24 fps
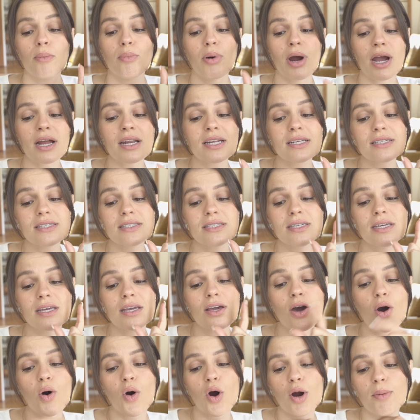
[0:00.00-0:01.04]
Pregnancy
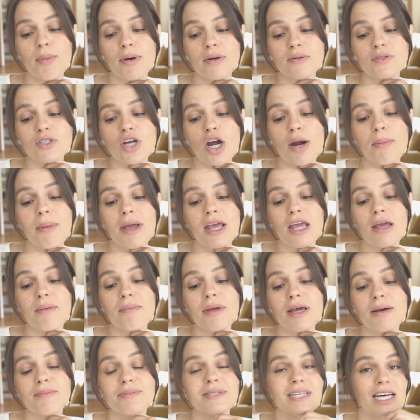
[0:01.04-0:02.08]
hormones are making
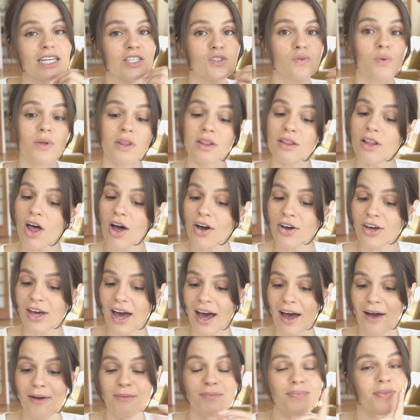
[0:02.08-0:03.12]
me obsessed with
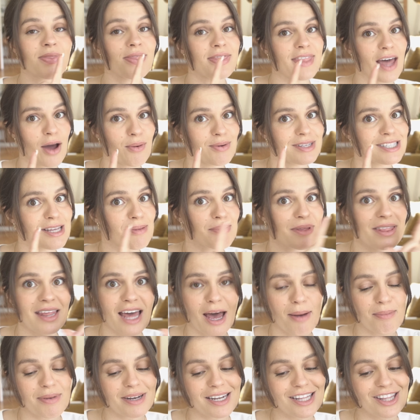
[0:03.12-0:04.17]
Lanka. That was something that
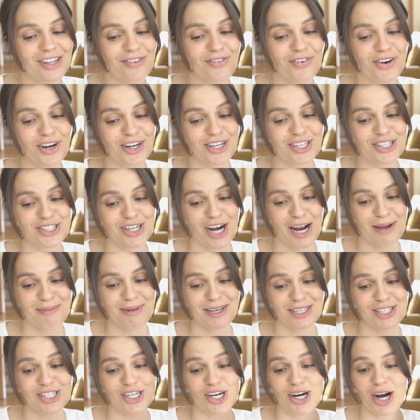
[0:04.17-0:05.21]
happened in the first
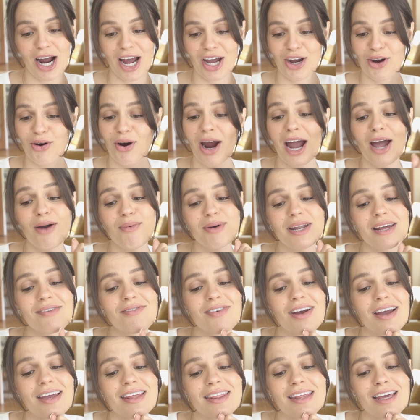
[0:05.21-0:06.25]
trimester. I cry whenever
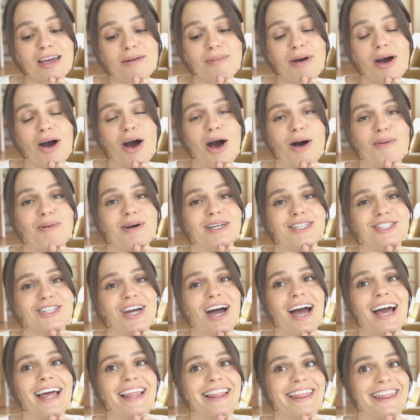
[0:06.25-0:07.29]
I think about how much
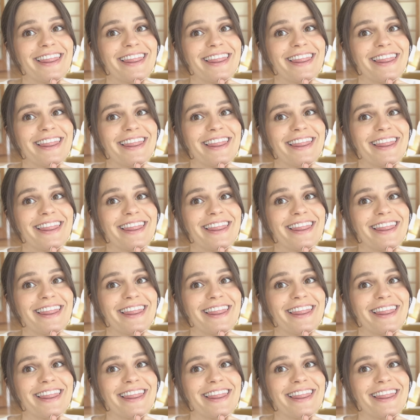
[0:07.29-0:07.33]
I